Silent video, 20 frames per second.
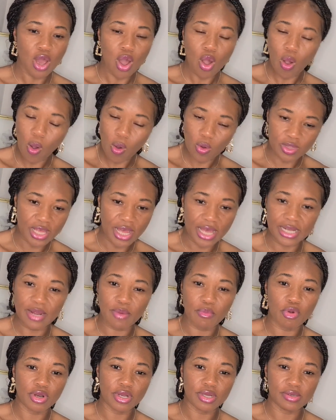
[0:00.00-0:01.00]
All the other
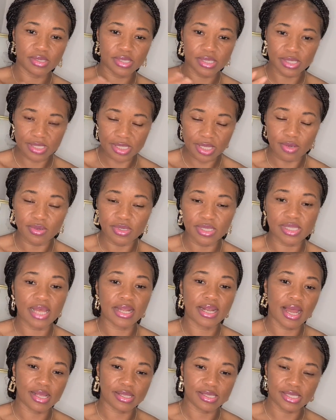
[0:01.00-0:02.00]
models still
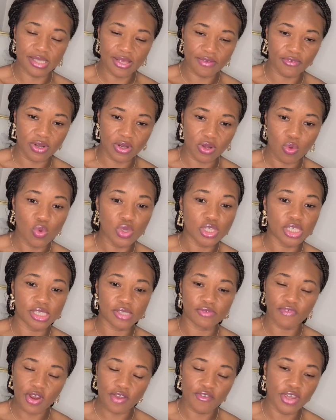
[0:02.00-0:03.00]
stand at 7, which
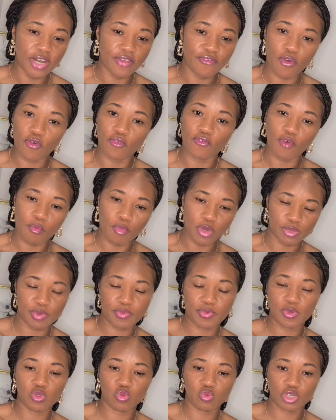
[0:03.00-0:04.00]
is very, very difficult for most
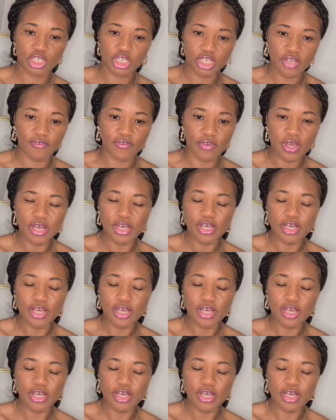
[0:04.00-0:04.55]
people to achieve.